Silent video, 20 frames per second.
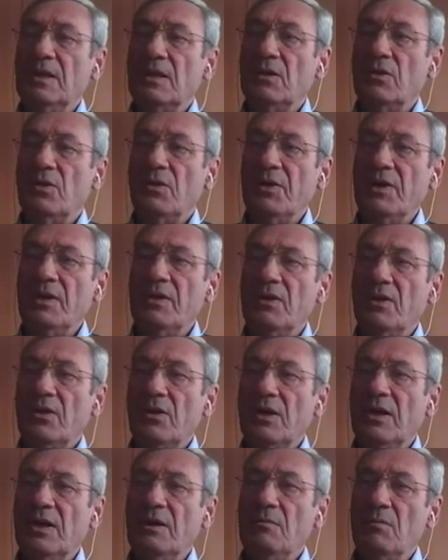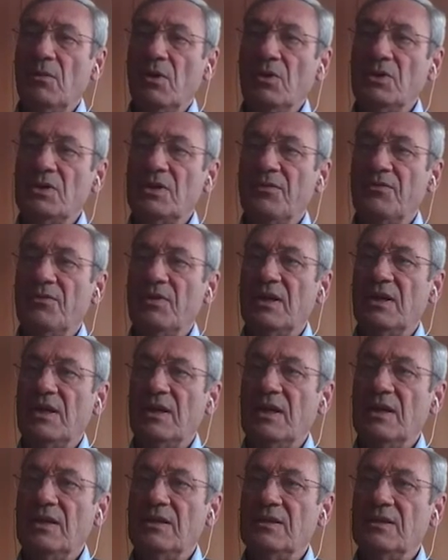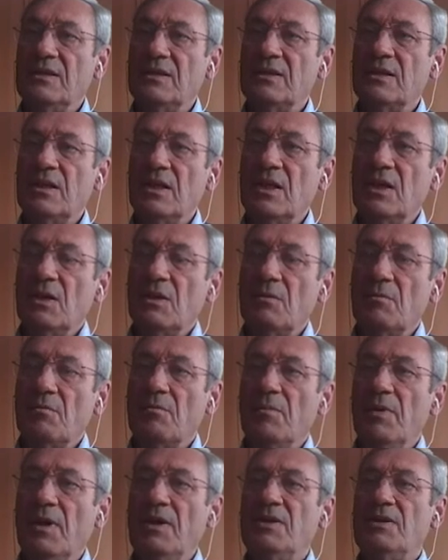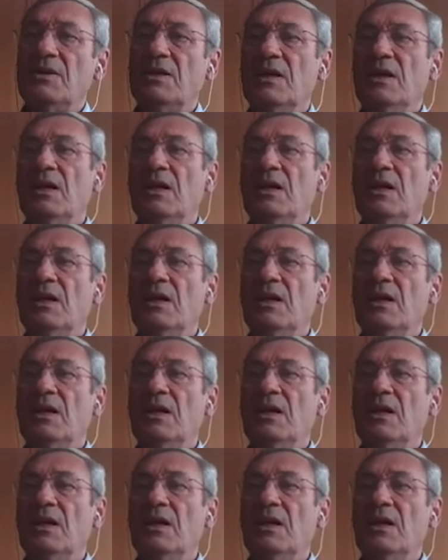corridor in most of the cases, but